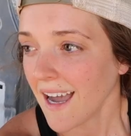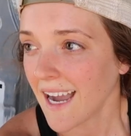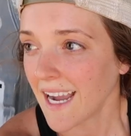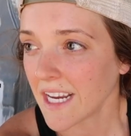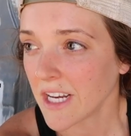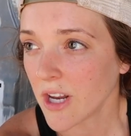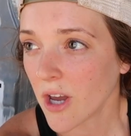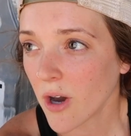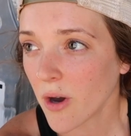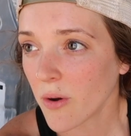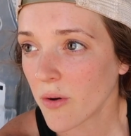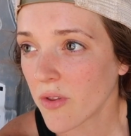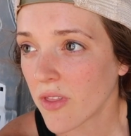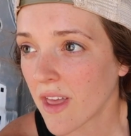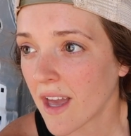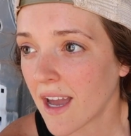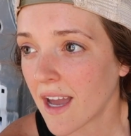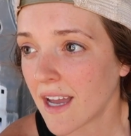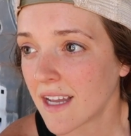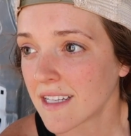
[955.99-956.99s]
I know
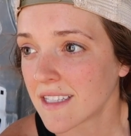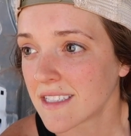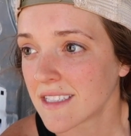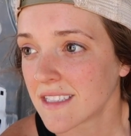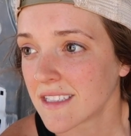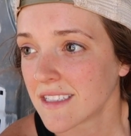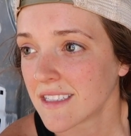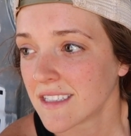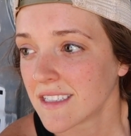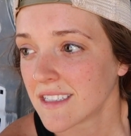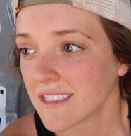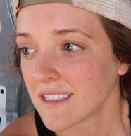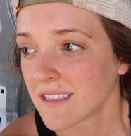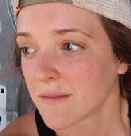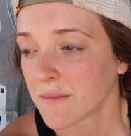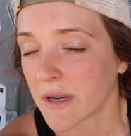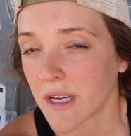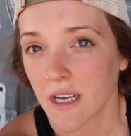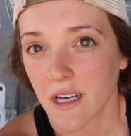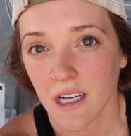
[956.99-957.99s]
that
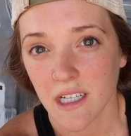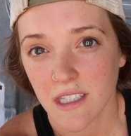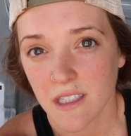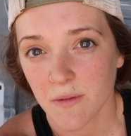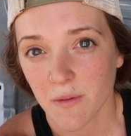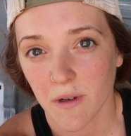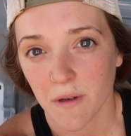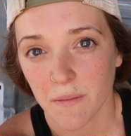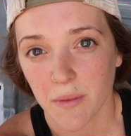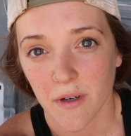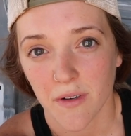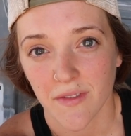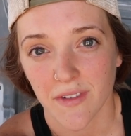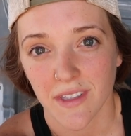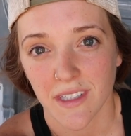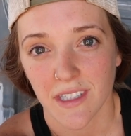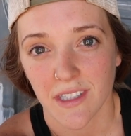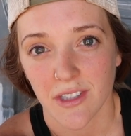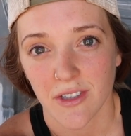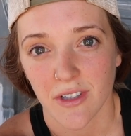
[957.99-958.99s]
my cuts weren't
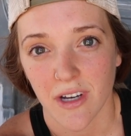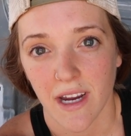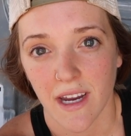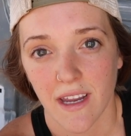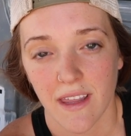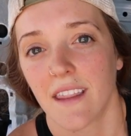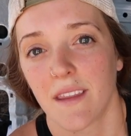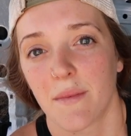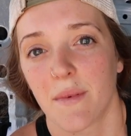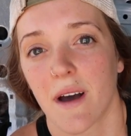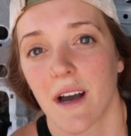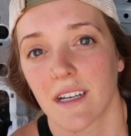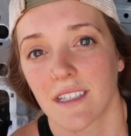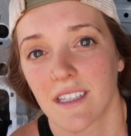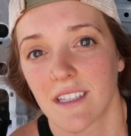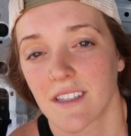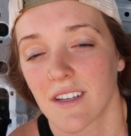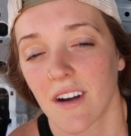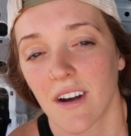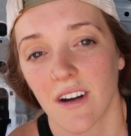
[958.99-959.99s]
perfectly straight and the
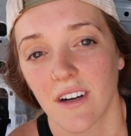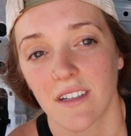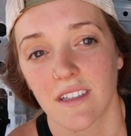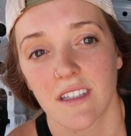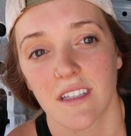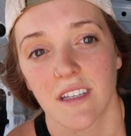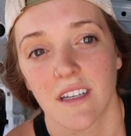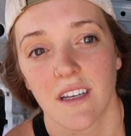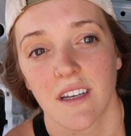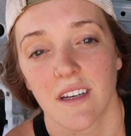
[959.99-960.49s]
boxes aren't